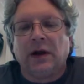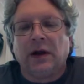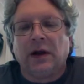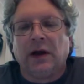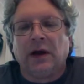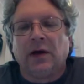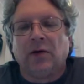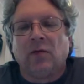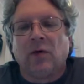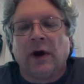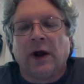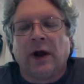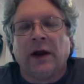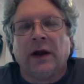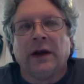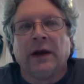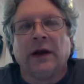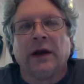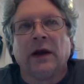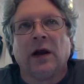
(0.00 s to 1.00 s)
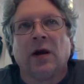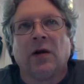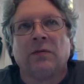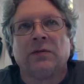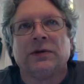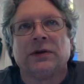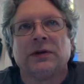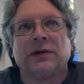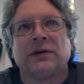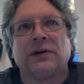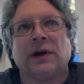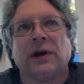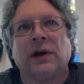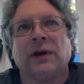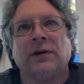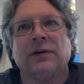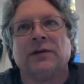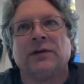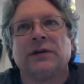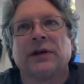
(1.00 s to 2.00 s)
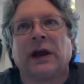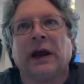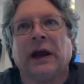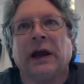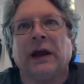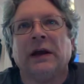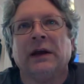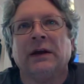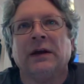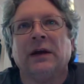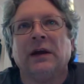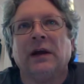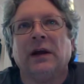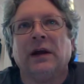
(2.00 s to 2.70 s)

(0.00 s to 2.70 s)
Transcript: in a way that helps us to understand